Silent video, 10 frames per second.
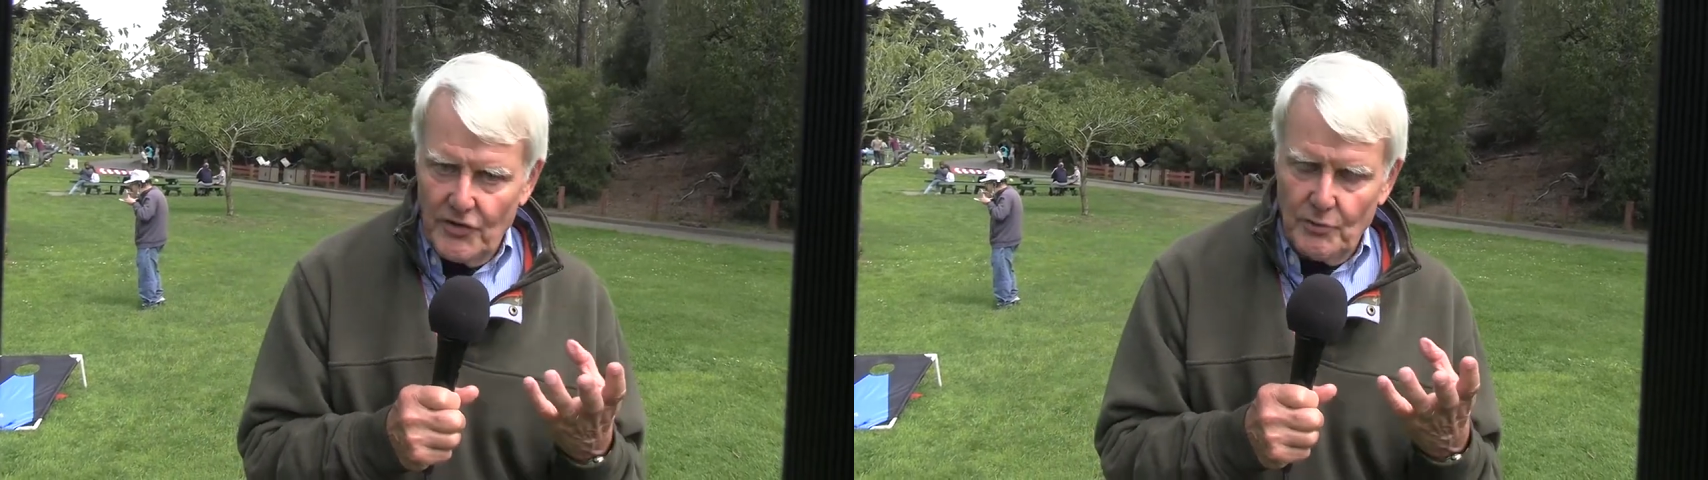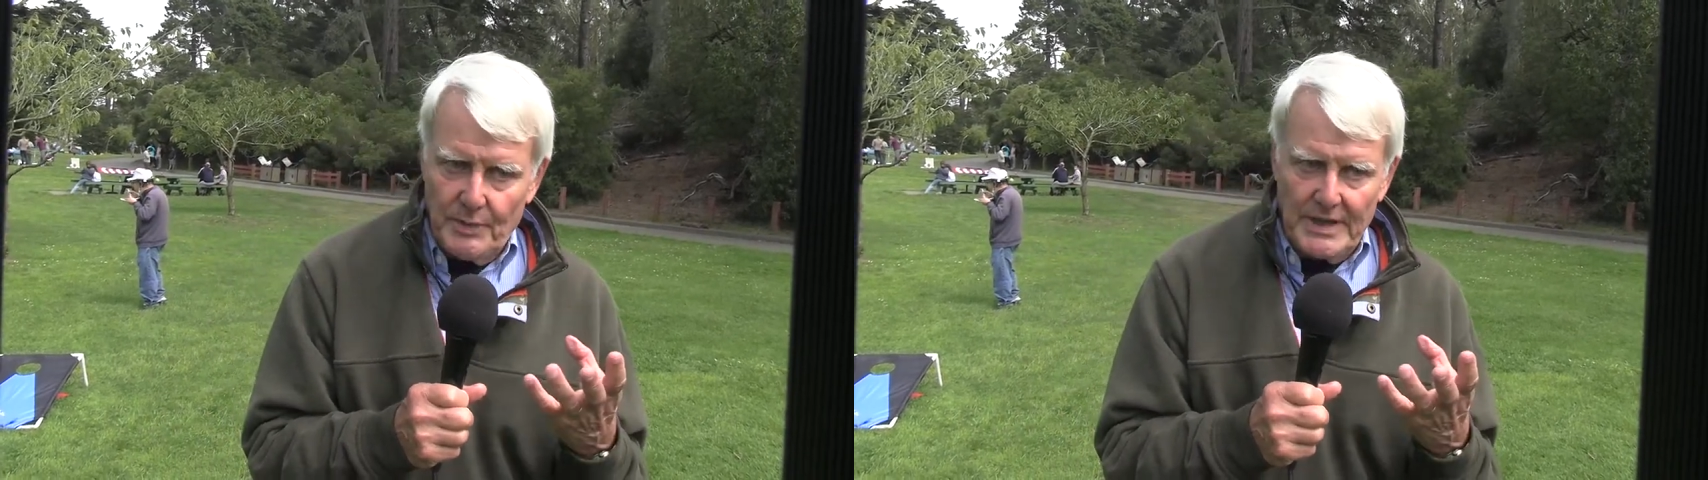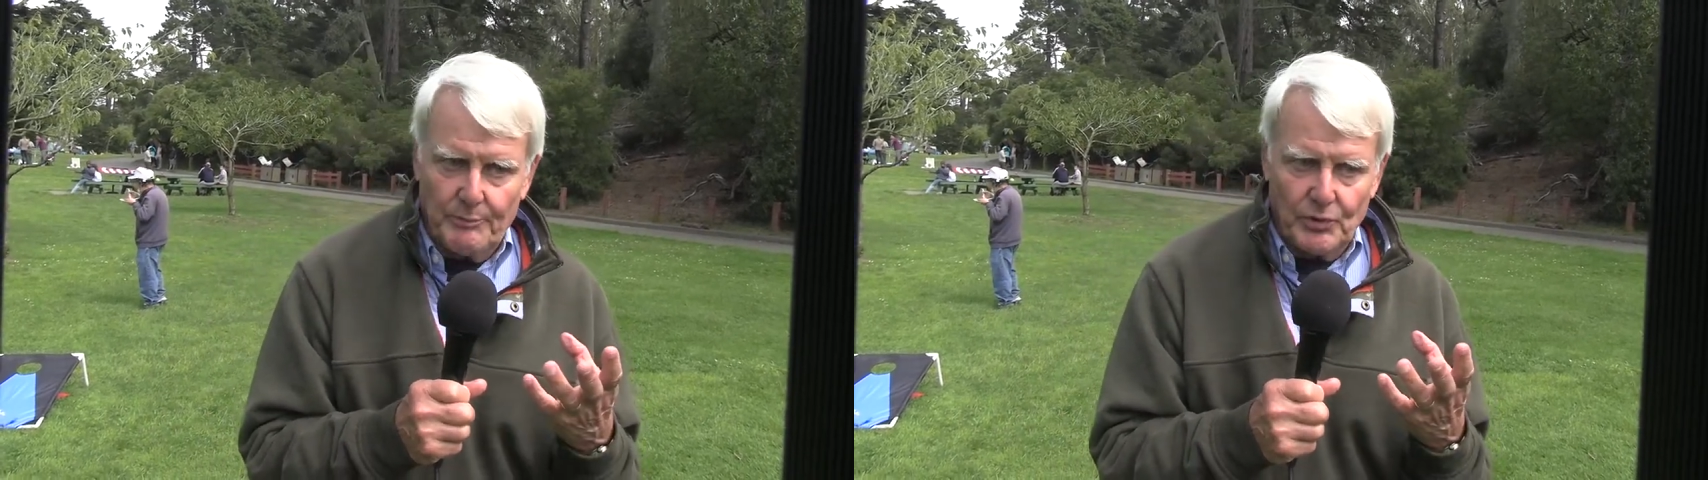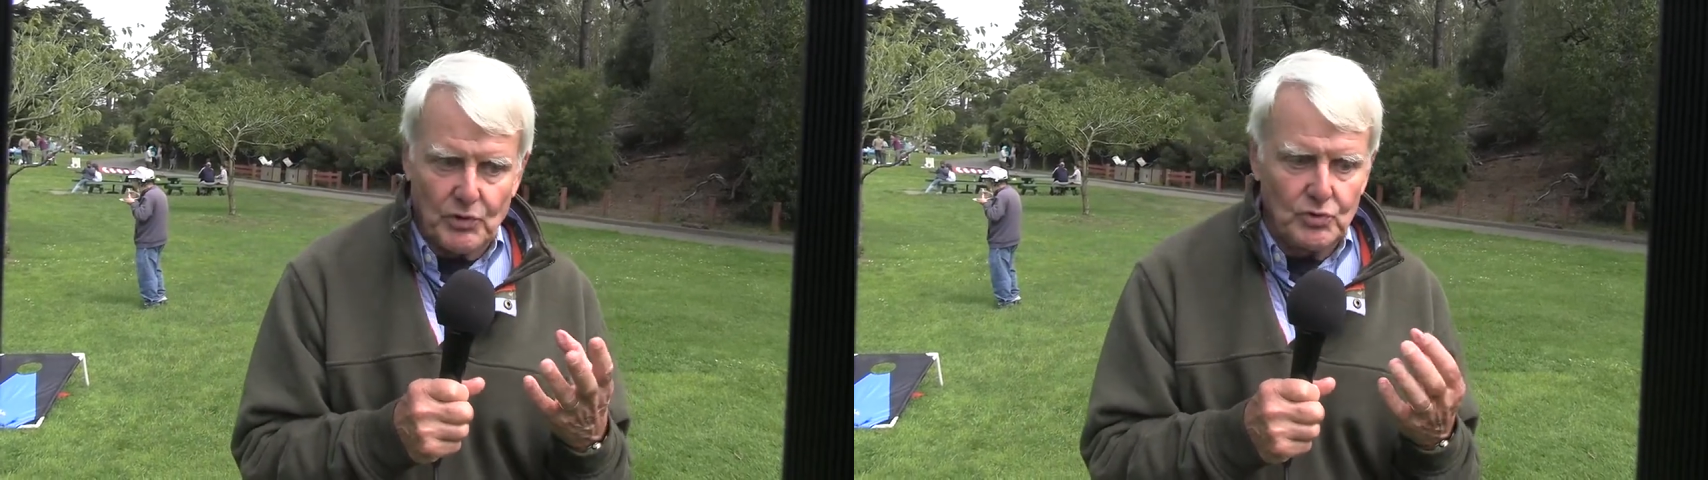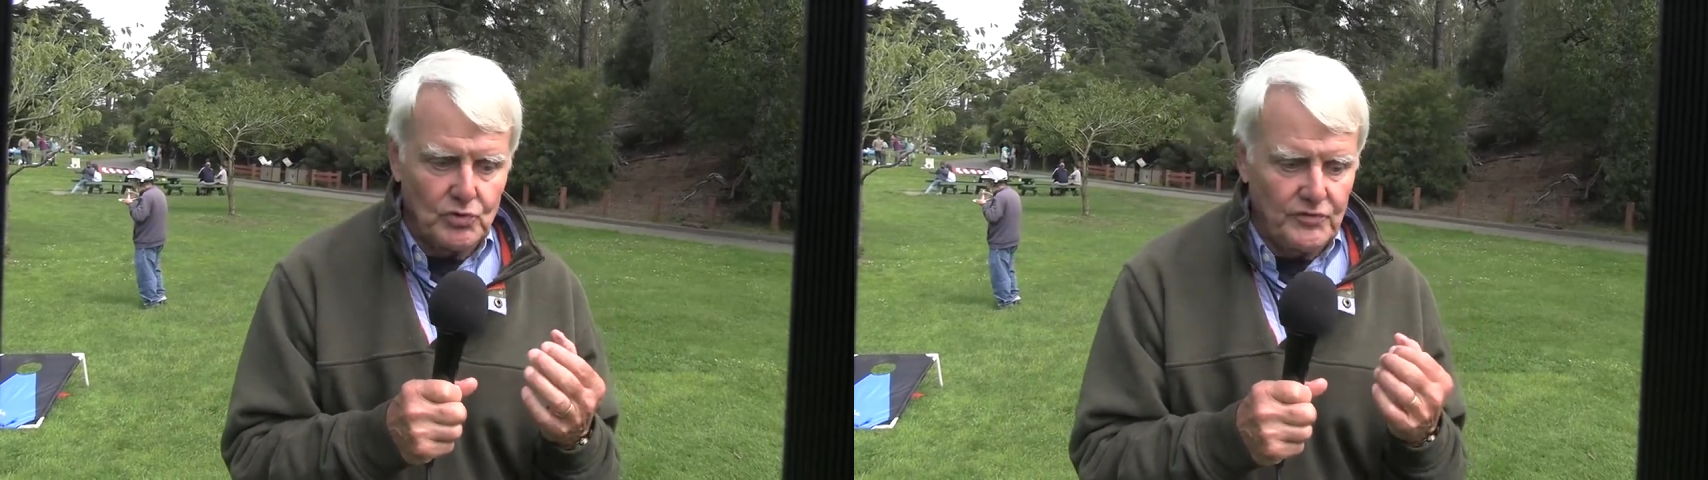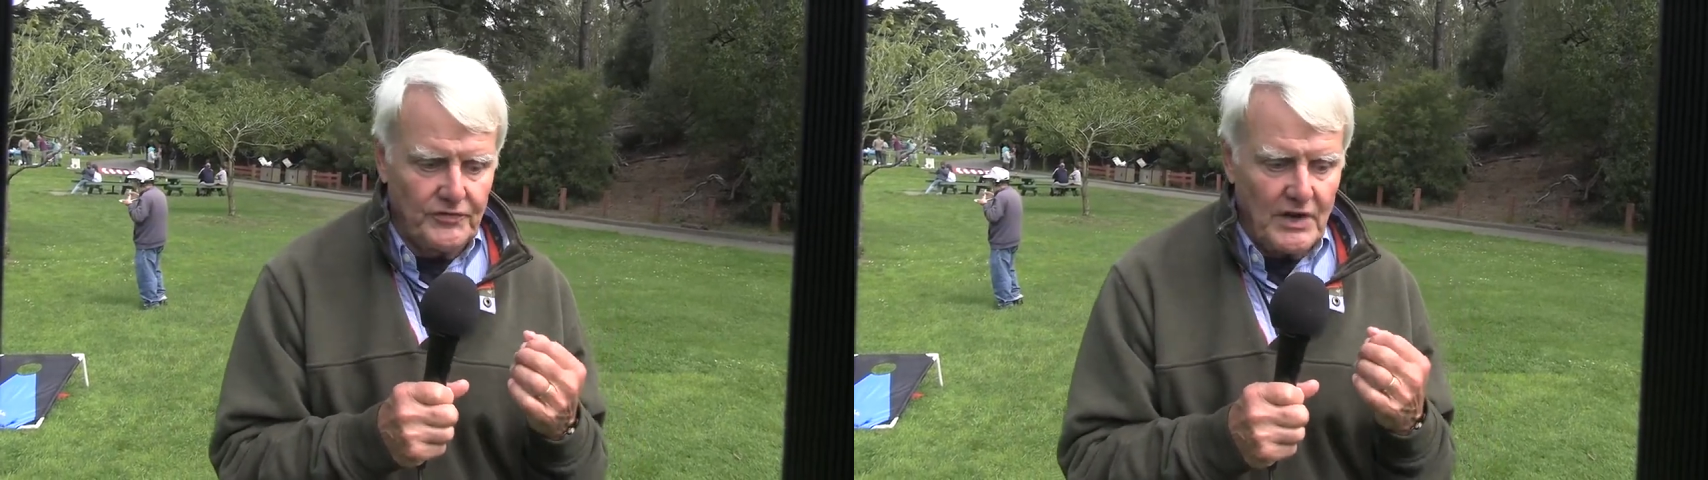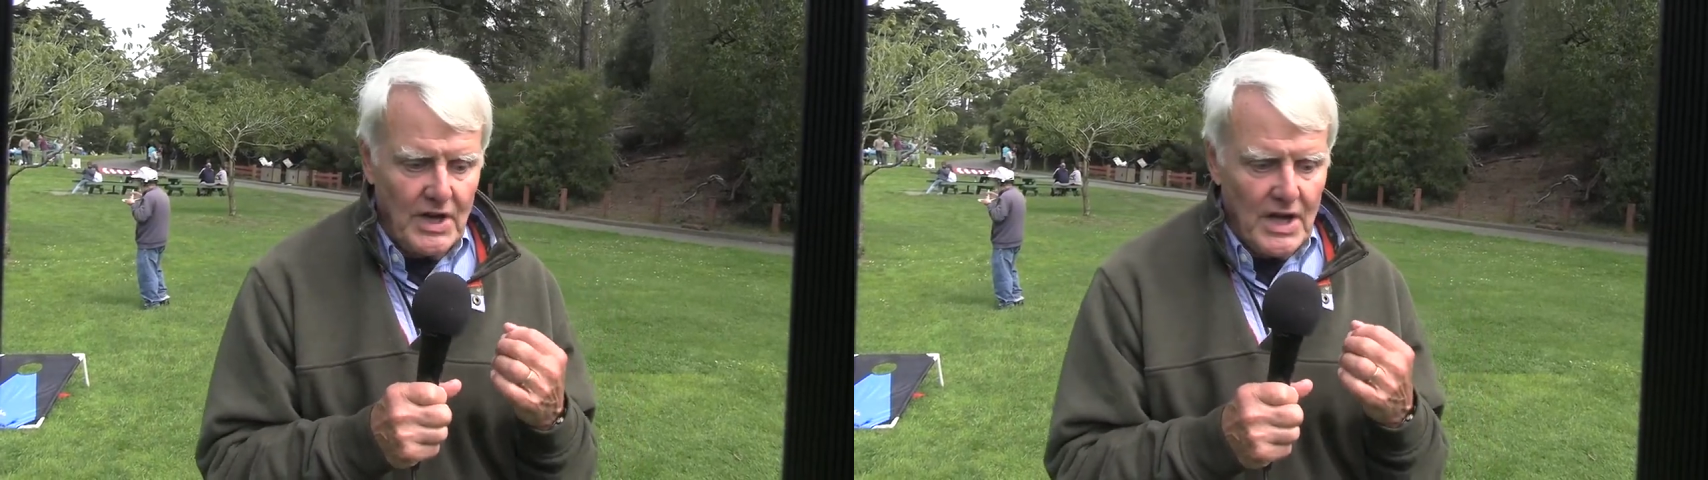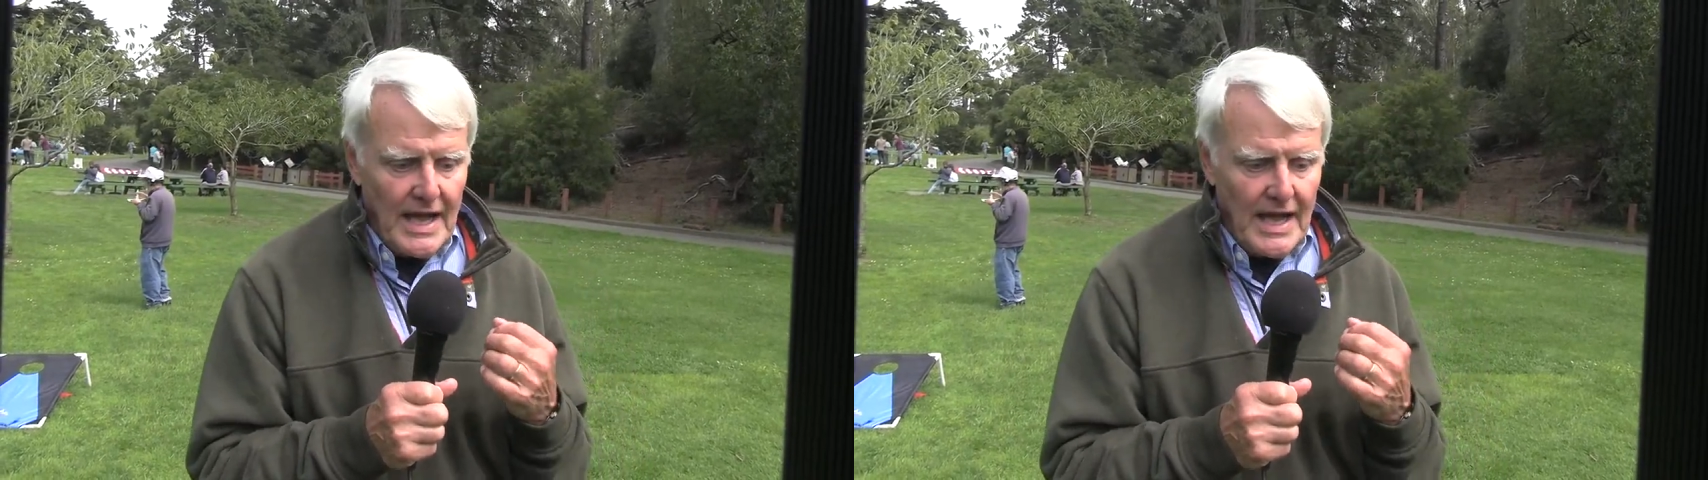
other people who've